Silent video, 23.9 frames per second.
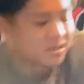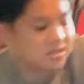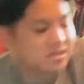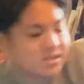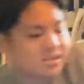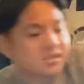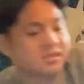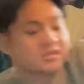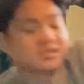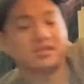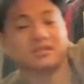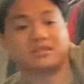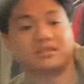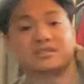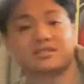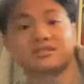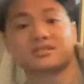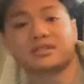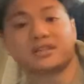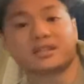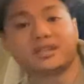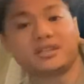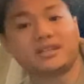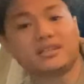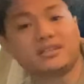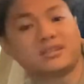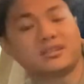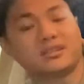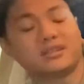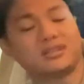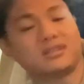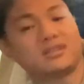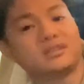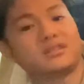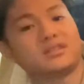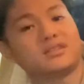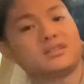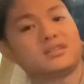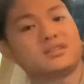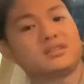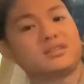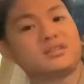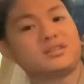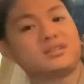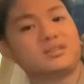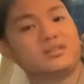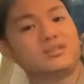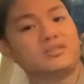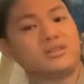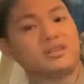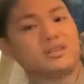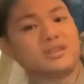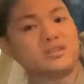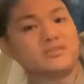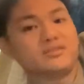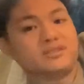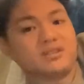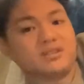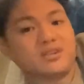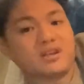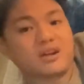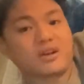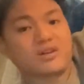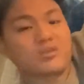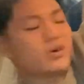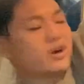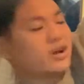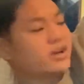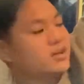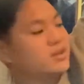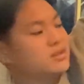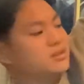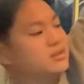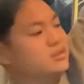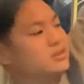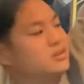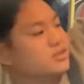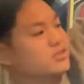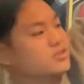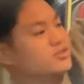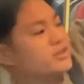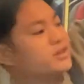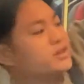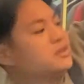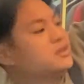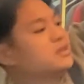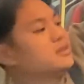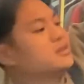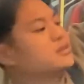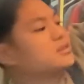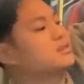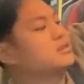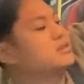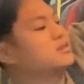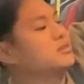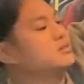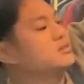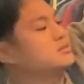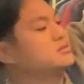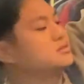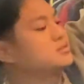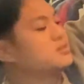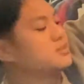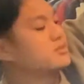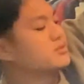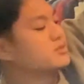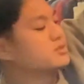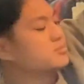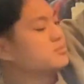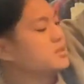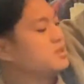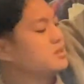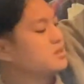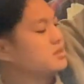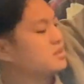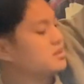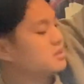just because it looks clean. It really gives you that quiet luxury look, so to speak.